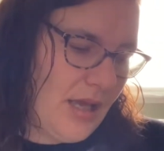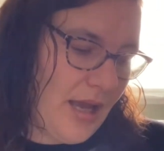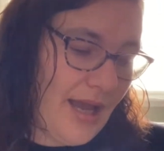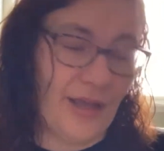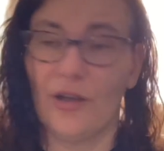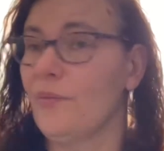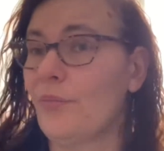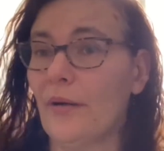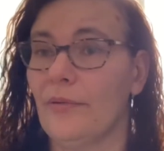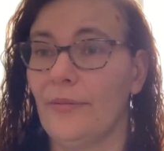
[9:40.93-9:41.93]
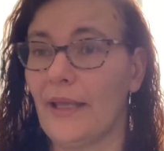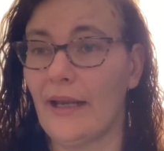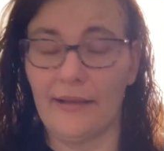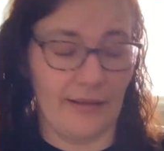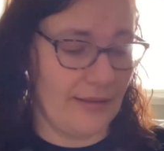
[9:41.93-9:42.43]
I could probably
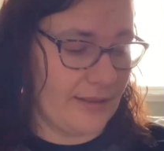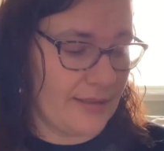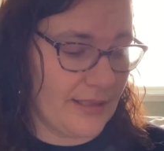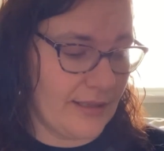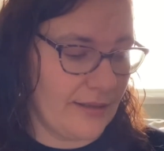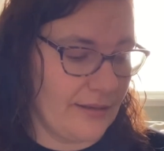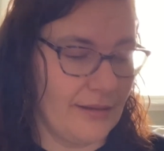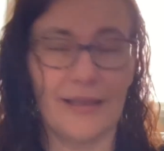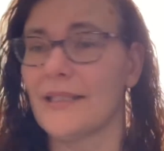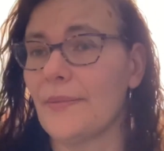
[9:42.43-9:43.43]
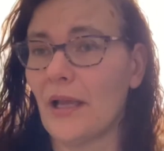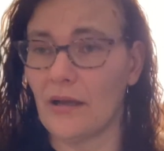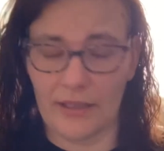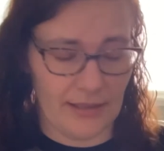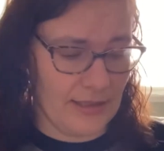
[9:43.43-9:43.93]
get it done this year. Let's be
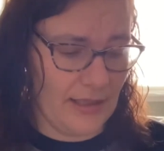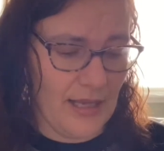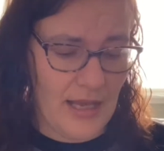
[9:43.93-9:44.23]
honest.